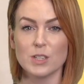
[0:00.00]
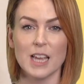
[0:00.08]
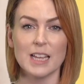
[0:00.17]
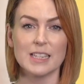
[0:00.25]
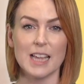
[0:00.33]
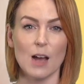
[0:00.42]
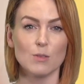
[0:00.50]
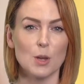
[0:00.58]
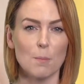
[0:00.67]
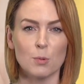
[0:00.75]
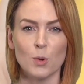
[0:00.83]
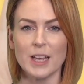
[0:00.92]
sets out
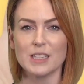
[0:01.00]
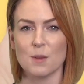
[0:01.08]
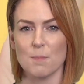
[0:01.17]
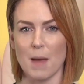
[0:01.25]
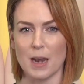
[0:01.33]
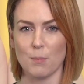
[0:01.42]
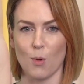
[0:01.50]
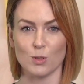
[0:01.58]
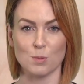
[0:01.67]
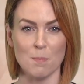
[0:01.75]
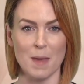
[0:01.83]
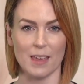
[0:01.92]
to break some
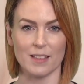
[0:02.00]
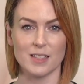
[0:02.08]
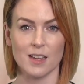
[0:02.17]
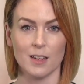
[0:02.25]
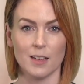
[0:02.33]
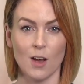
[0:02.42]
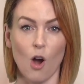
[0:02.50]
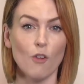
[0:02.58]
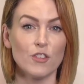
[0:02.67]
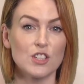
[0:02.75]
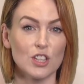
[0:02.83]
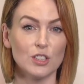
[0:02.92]
menopause myths,
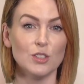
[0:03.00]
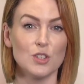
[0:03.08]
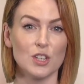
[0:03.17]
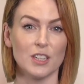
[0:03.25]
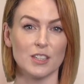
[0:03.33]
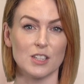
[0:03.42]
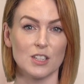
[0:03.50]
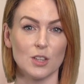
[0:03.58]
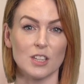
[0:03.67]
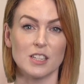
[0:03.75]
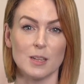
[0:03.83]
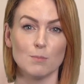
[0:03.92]
offer solutions to
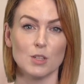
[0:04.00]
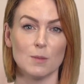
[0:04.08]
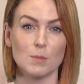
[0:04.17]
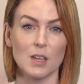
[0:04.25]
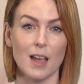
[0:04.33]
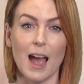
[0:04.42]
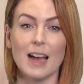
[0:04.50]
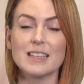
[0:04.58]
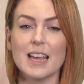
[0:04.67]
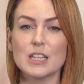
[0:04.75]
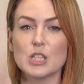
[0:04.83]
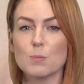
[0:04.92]
the symptoms, and
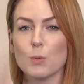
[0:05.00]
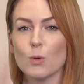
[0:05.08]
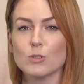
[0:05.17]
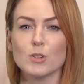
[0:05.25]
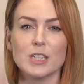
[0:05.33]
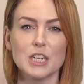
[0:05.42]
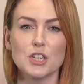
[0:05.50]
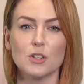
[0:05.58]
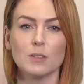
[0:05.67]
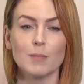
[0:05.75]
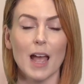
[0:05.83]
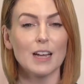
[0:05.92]
explore
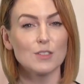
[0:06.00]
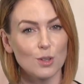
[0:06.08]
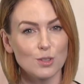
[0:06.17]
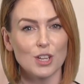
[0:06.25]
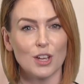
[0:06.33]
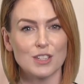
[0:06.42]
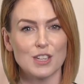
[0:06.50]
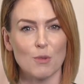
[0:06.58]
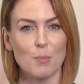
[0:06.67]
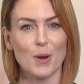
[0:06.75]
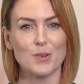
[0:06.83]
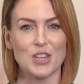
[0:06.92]
traditional and alternative
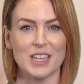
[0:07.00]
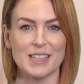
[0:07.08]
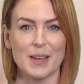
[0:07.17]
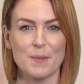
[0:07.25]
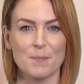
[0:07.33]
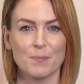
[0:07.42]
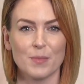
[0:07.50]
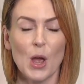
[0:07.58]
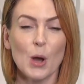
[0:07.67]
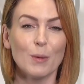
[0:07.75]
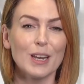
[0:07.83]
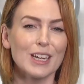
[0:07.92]
approaches.
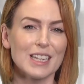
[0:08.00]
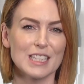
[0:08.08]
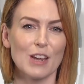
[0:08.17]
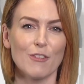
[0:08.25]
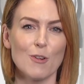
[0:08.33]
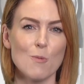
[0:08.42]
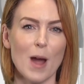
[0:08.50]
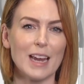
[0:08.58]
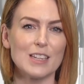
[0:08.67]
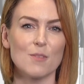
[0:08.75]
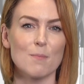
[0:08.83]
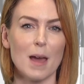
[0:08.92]
We look at different
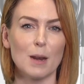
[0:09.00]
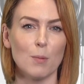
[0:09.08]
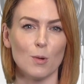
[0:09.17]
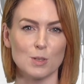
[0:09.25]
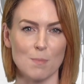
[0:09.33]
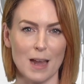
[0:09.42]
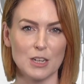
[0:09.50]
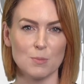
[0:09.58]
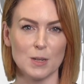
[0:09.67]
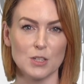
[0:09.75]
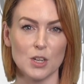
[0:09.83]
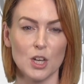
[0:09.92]
ways of menopause
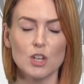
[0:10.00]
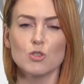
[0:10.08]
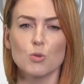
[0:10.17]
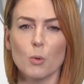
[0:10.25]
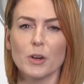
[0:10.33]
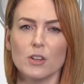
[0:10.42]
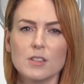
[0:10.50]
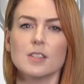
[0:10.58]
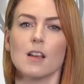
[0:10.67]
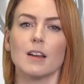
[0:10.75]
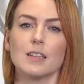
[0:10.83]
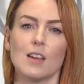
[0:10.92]
management, drawing on
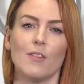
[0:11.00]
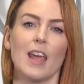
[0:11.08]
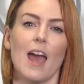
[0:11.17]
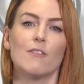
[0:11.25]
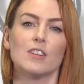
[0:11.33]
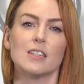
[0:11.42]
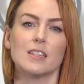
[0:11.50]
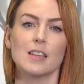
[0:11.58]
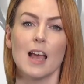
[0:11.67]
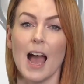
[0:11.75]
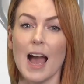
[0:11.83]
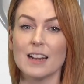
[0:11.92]
scientific evidence
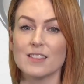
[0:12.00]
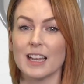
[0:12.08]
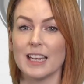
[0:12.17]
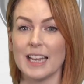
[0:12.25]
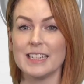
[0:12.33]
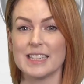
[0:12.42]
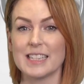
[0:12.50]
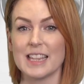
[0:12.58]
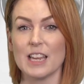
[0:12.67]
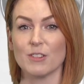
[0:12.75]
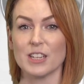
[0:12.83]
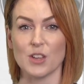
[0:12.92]
and the latest
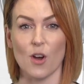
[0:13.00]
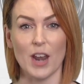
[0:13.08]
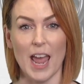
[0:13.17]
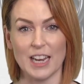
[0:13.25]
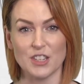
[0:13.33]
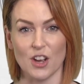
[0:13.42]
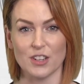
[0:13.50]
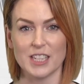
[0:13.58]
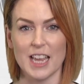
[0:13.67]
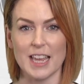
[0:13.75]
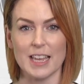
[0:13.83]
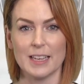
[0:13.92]
theories on
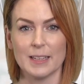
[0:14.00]
HRT.